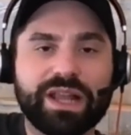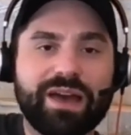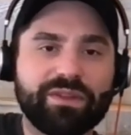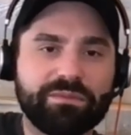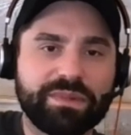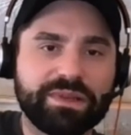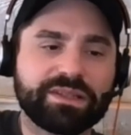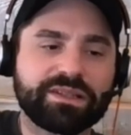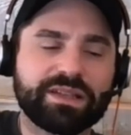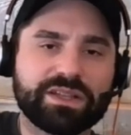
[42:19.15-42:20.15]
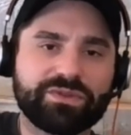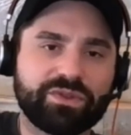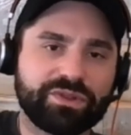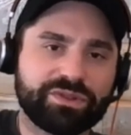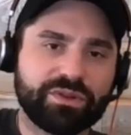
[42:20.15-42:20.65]
have them be
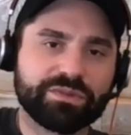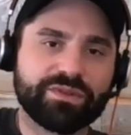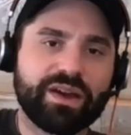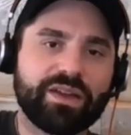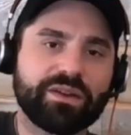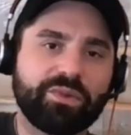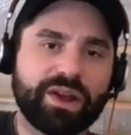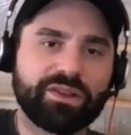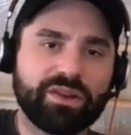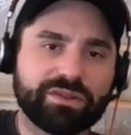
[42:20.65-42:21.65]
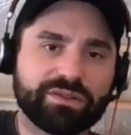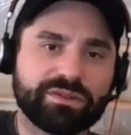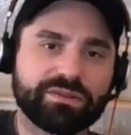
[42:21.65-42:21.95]
successful in terms of how their brand looks.